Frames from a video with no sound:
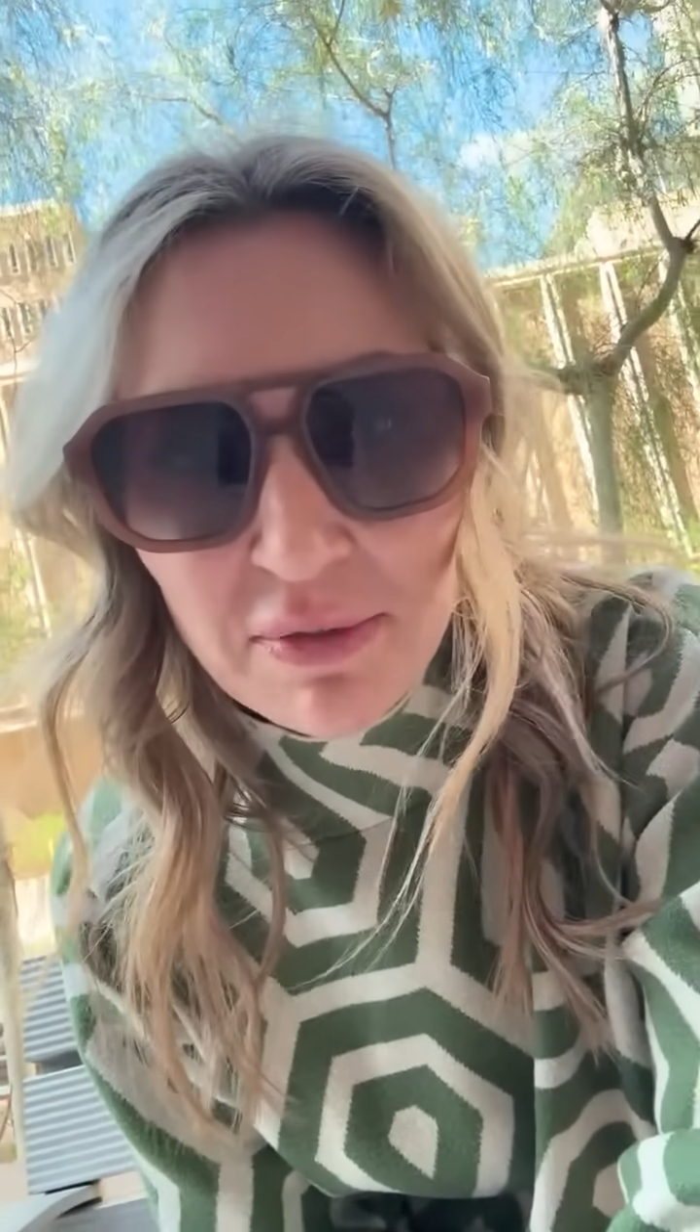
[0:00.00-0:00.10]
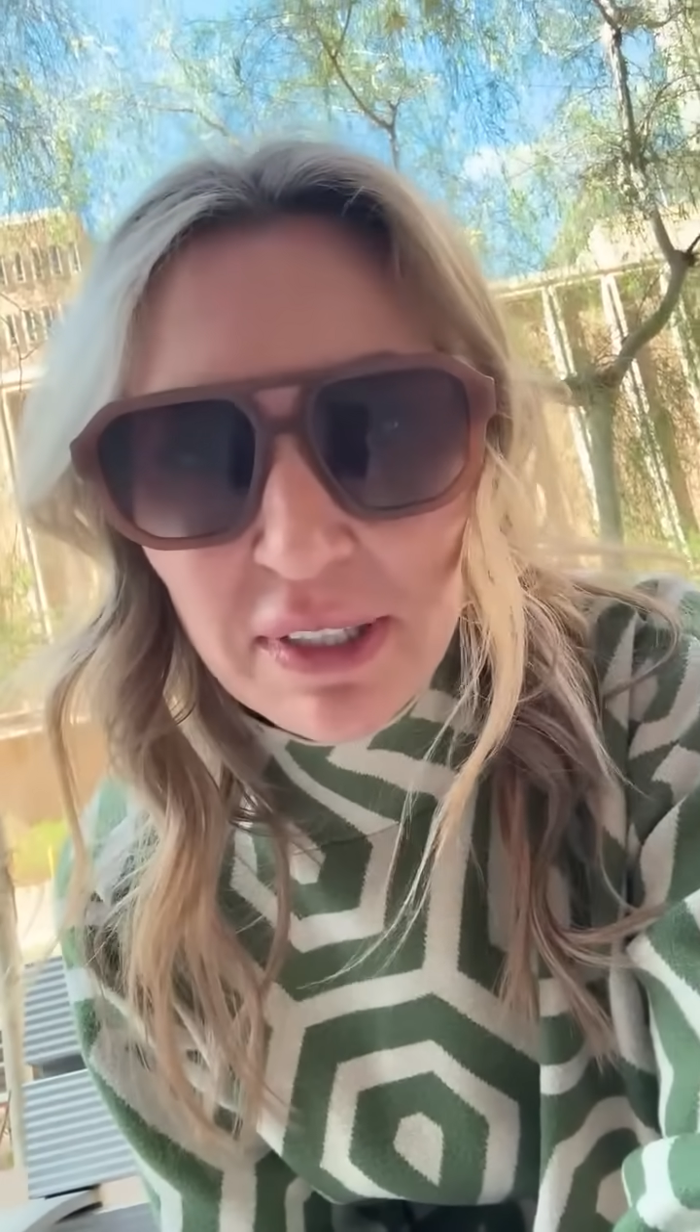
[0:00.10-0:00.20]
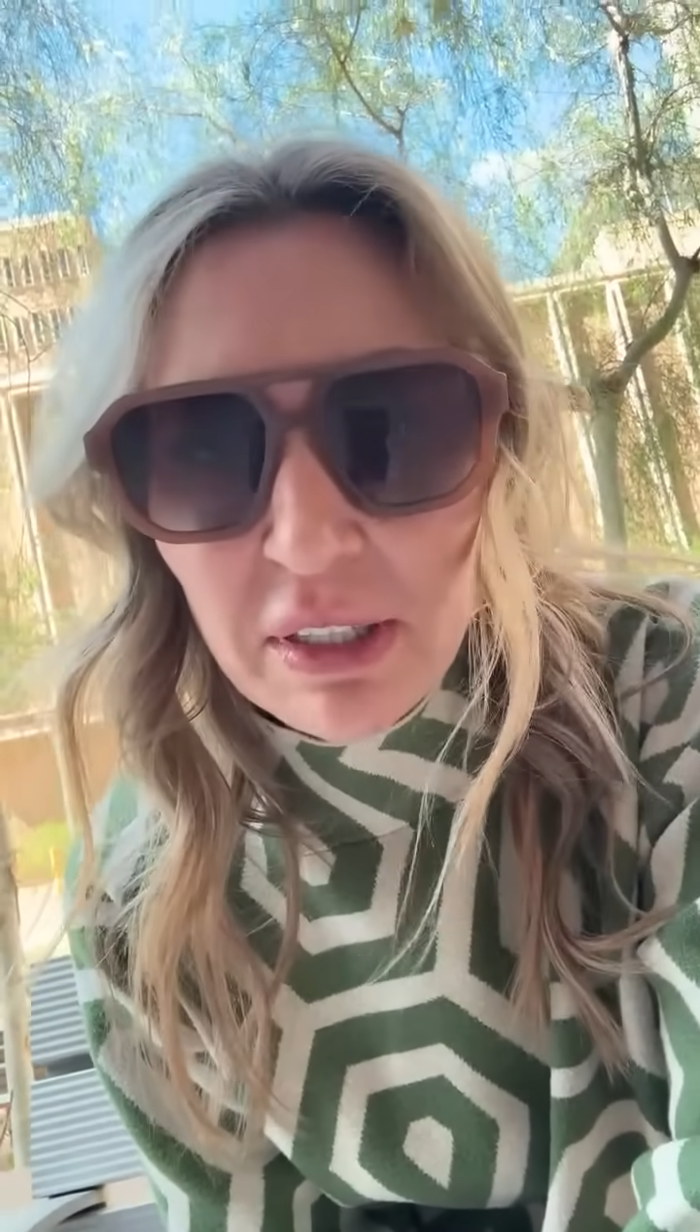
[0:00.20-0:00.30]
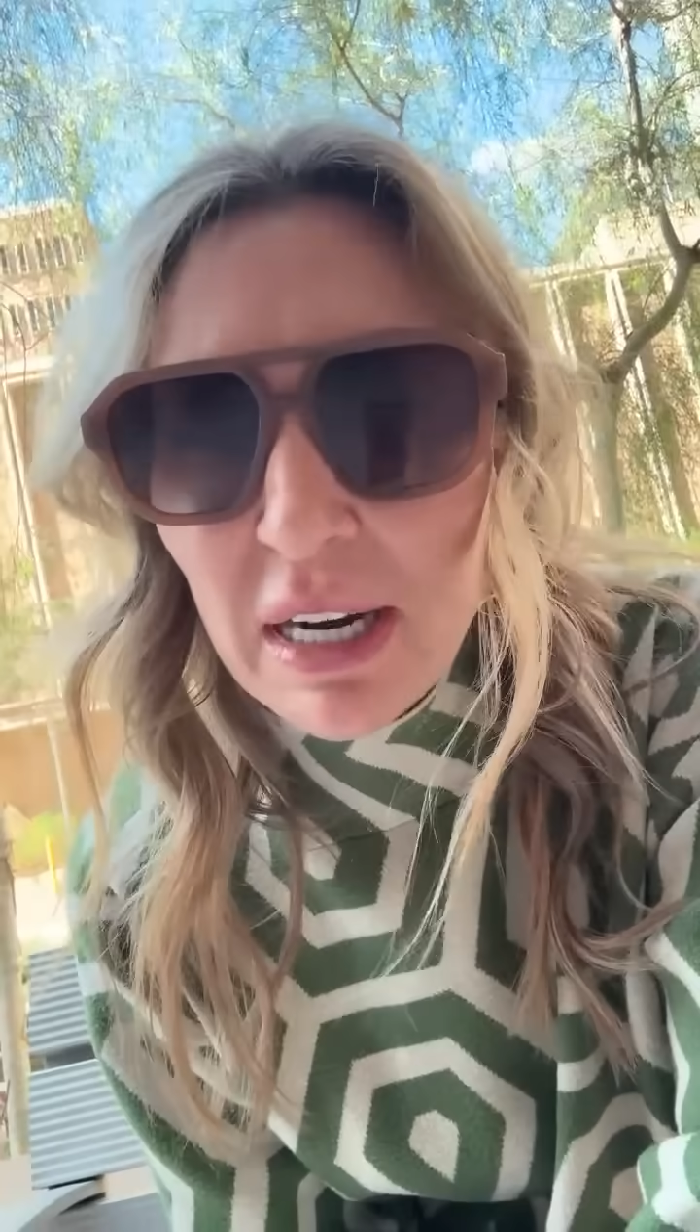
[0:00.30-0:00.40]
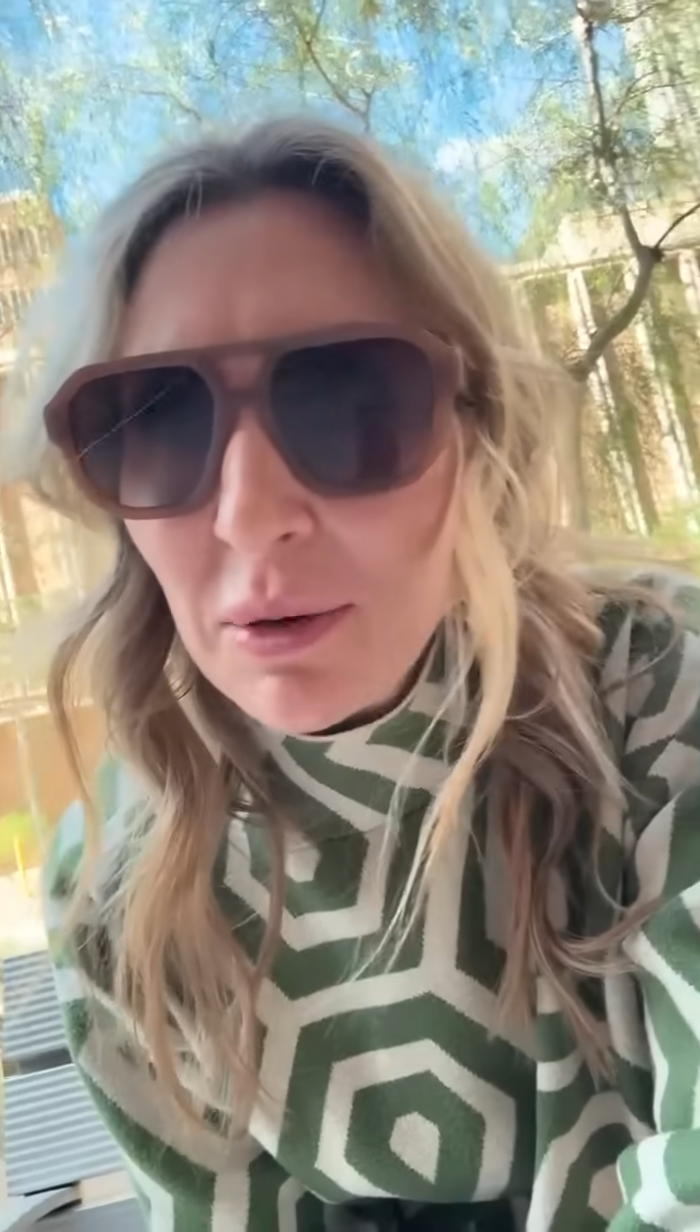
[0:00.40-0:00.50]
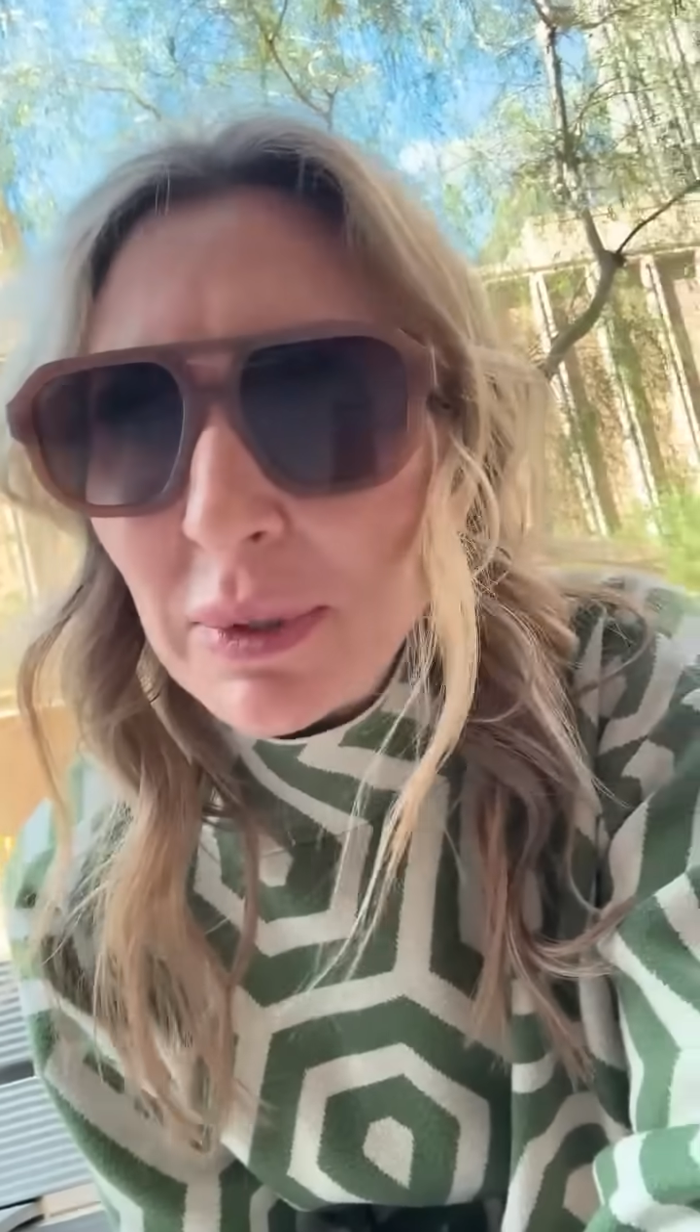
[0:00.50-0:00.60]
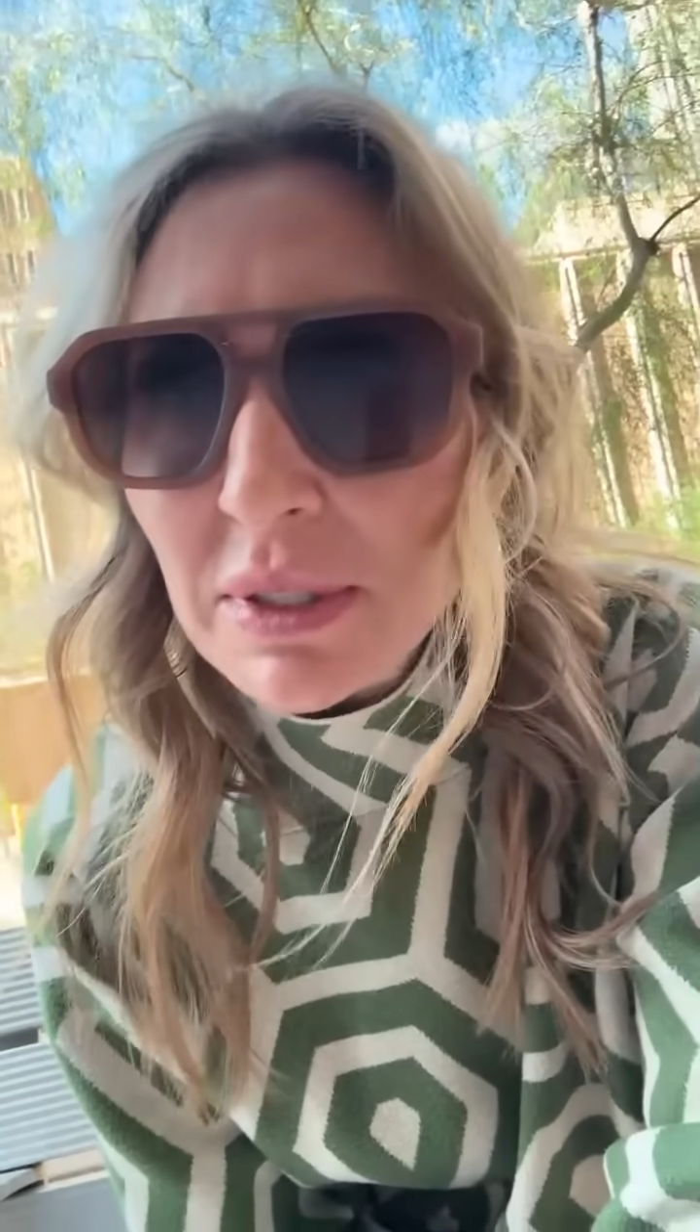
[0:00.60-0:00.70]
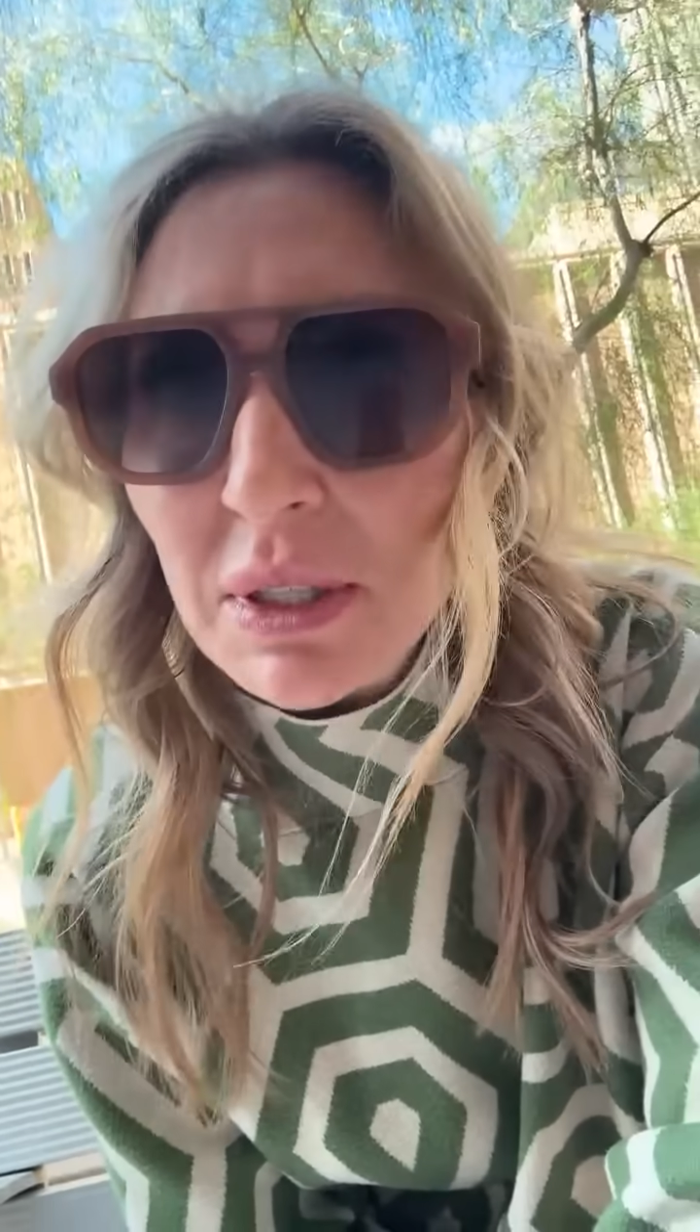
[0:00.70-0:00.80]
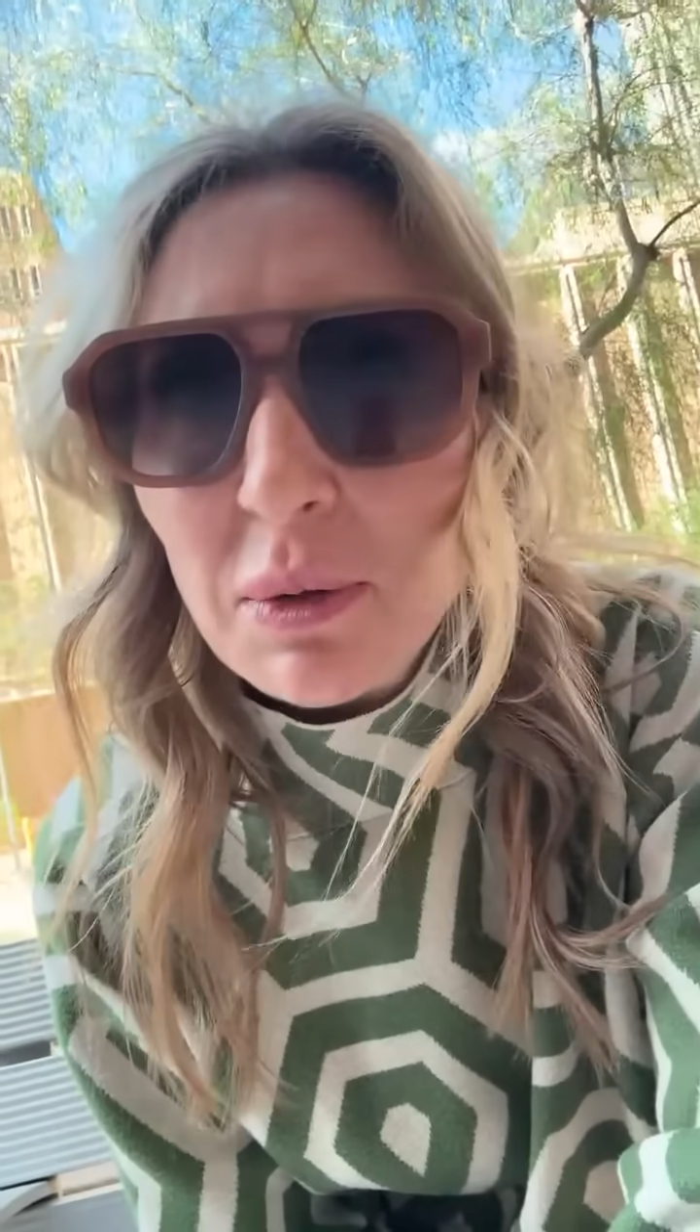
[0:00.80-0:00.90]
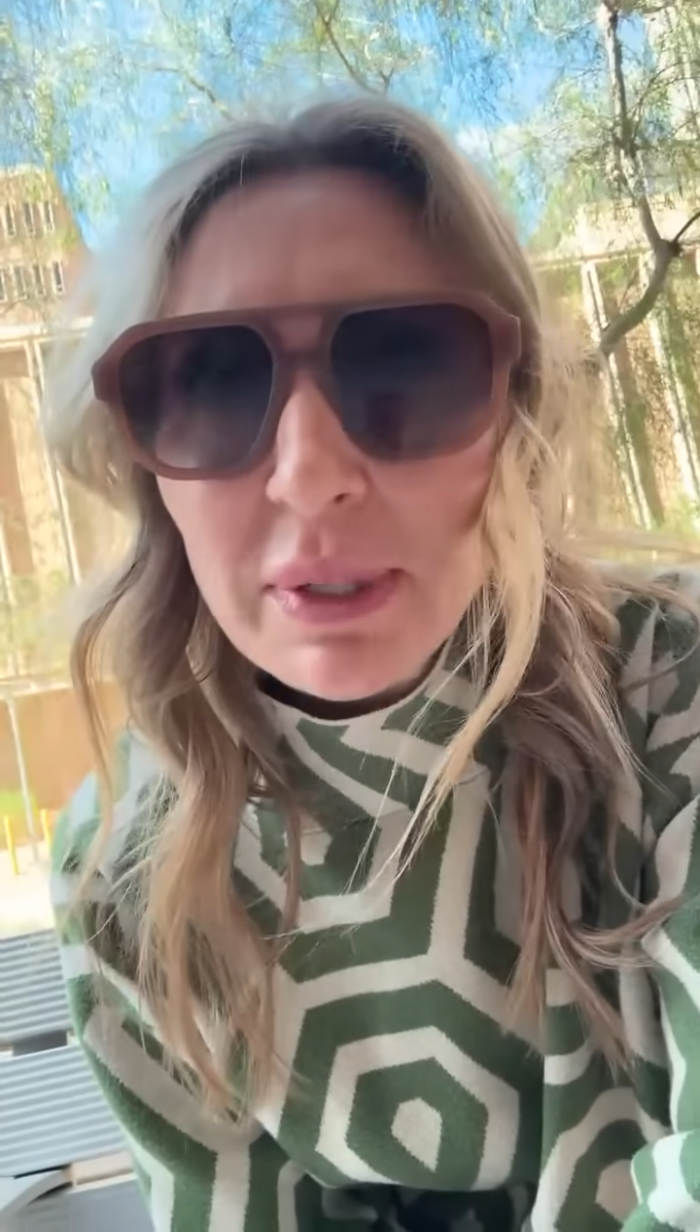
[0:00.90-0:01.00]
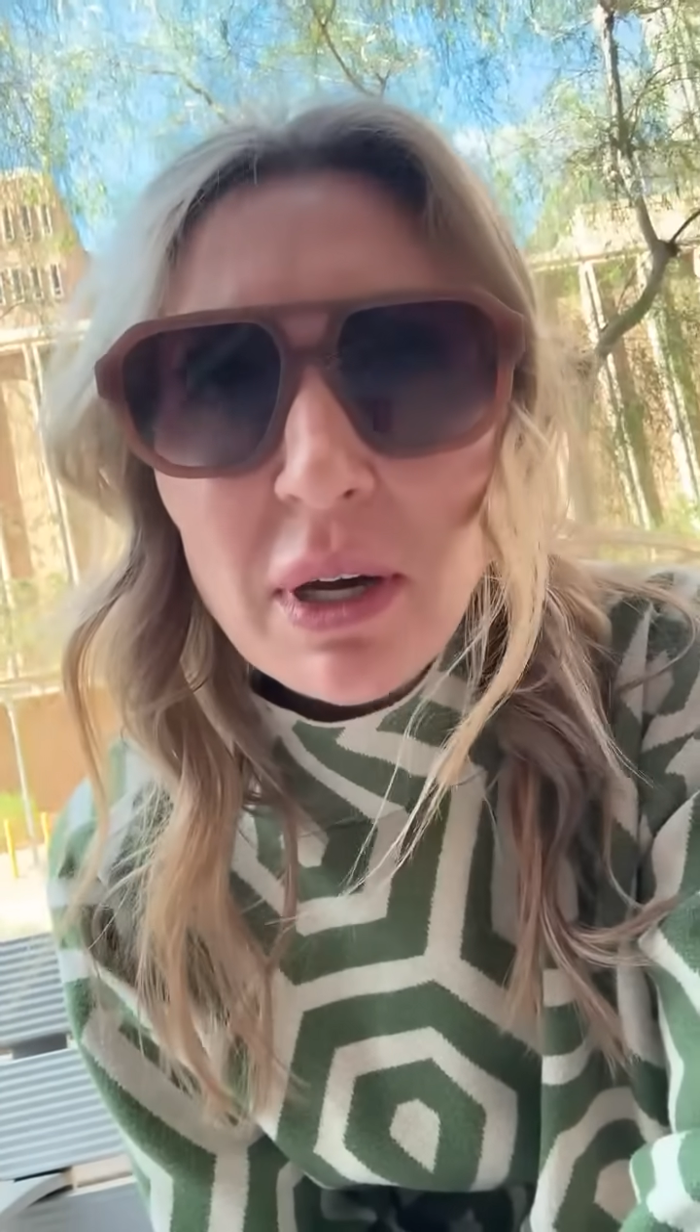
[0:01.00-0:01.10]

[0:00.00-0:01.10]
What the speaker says: figure out what's going